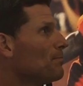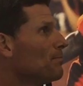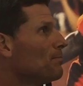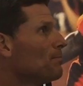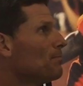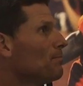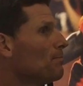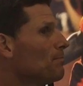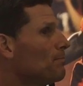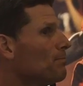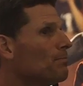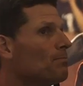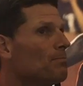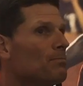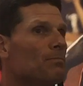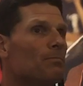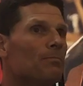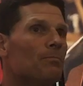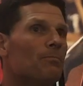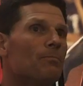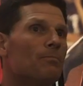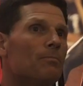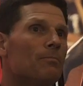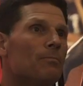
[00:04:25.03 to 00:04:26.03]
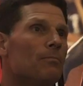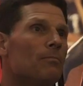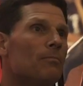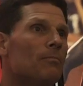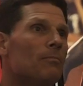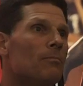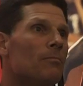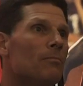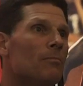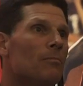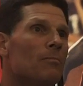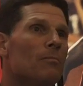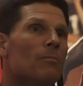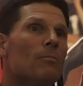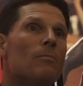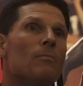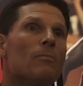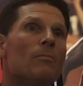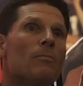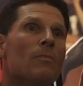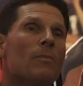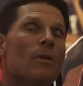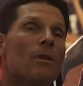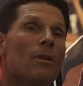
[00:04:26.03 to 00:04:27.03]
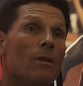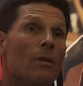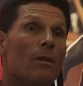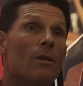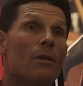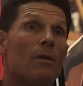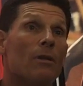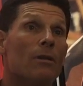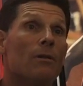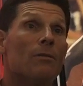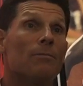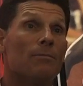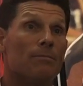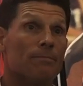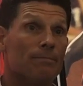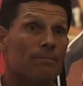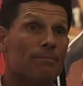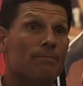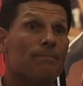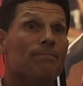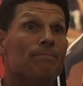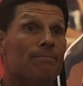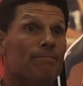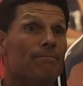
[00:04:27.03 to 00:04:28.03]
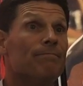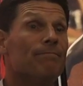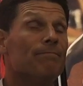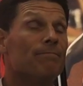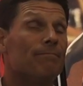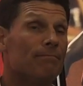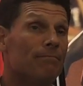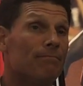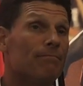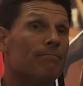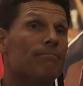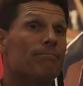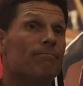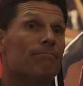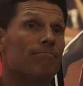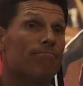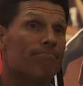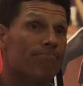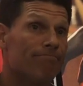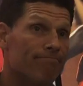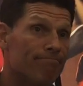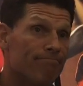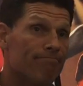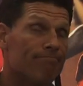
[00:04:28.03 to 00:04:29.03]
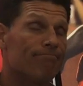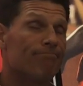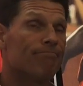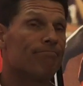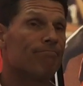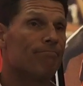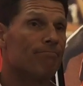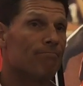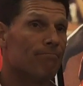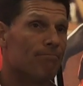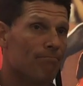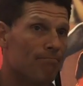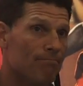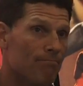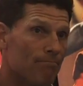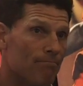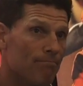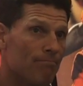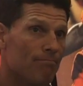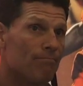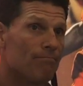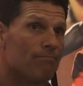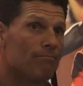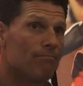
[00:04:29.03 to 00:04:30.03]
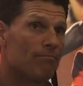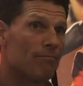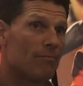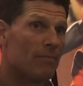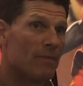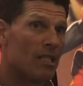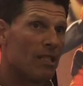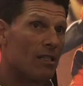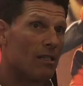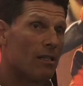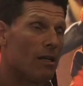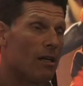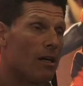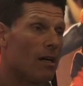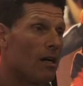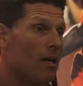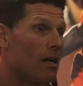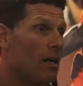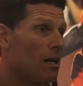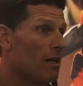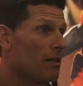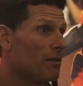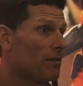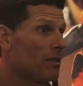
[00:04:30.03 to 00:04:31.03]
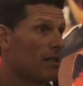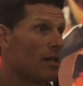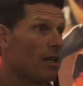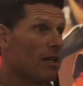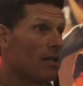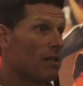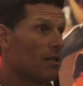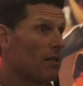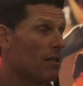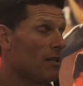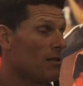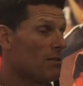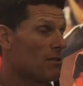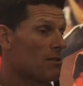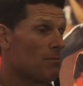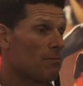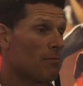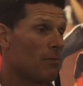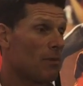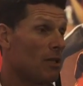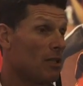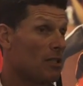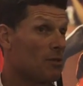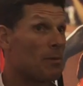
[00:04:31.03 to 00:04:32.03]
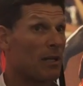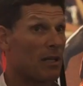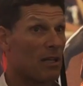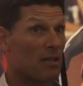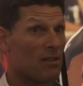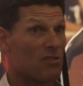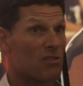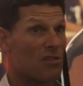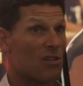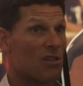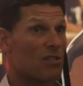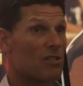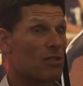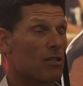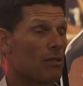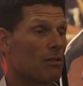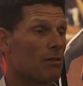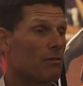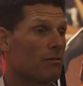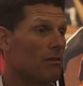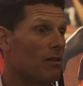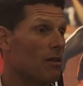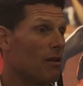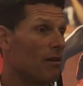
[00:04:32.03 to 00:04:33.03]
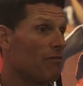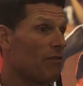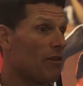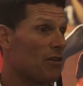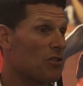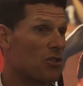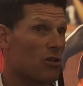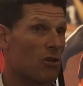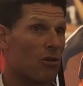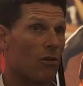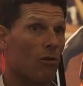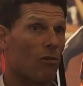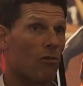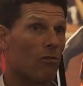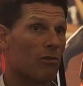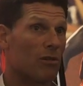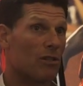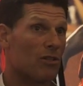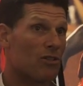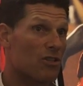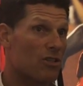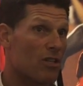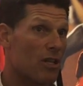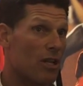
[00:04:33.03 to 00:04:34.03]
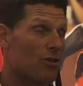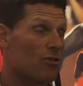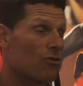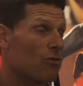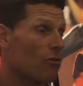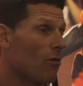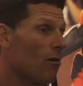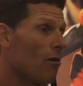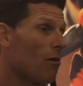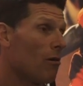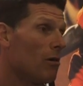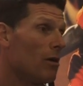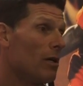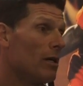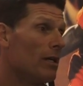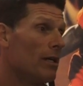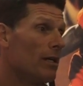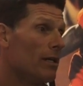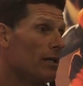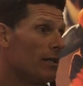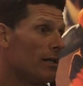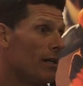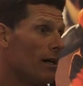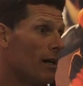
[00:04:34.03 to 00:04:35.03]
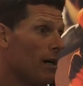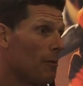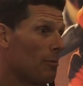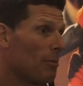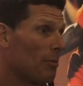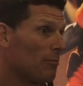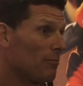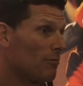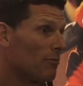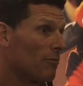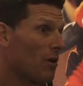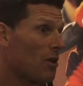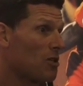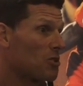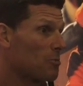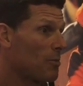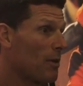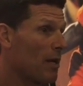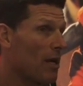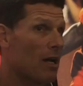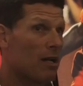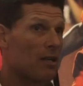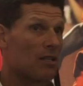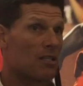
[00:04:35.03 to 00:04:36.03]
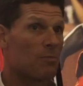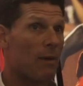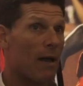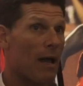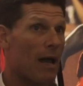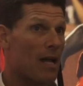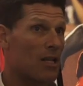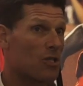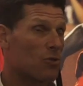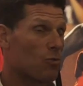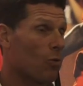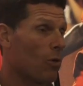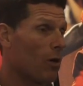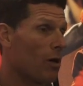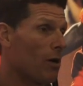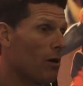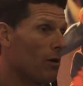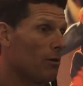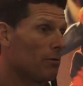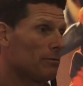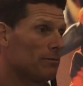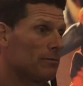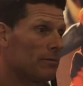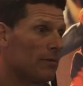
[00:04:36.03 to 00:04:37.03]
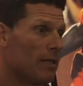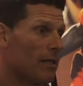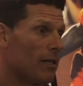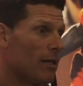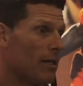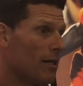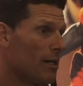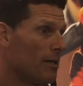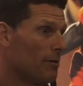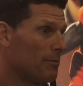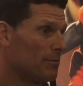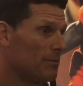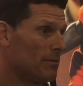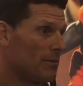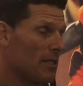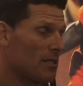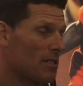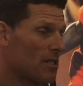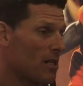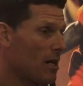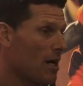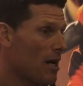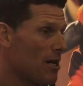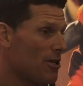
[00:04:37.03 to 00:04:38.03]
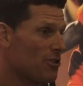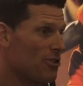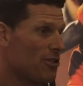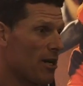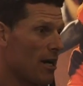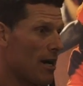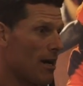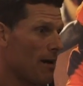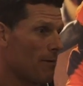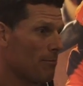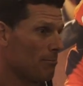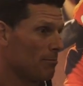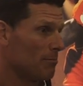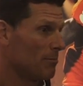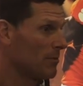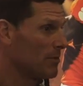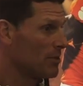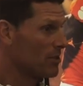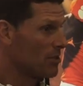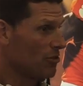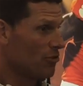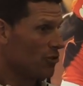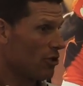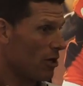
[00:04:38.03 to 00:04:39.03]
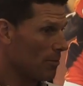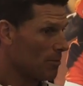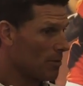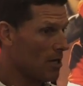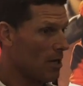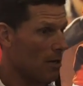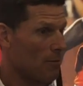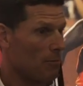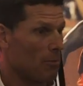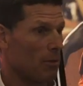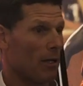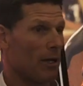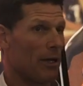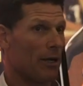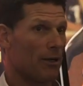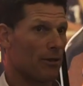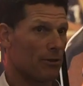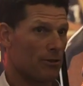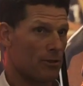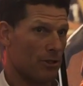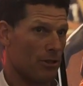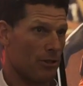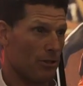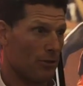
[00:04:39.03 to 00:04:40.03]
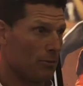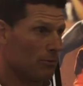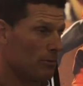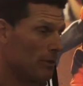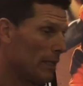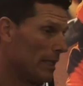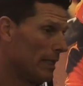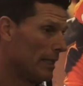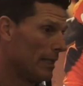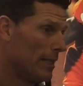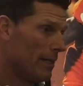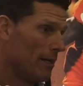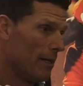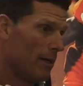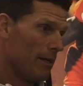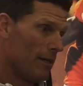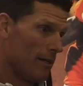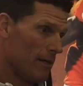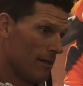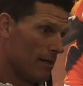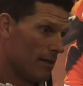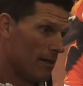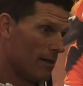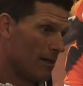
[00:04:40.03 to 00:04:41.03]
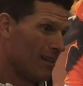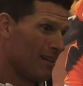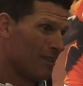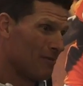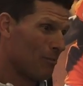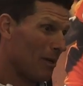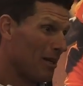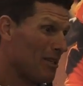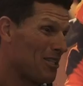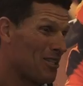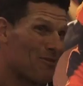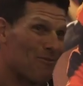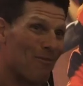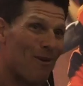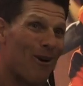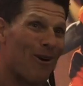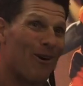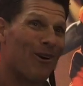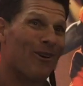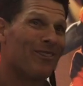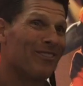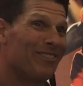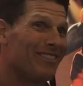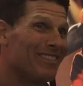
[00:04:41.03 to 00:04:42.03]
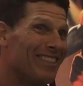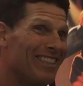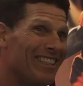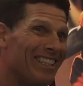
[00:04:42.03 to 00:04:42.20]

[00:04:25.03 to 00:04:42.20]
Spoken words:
The running back Dowdle, the running back that's kind of played the second part of the year, what has he brought to that offense? Again, he's been consistent, physical, instinctual, runs behind his pads well, does a nice job. He's a jump cut player too, plays smart,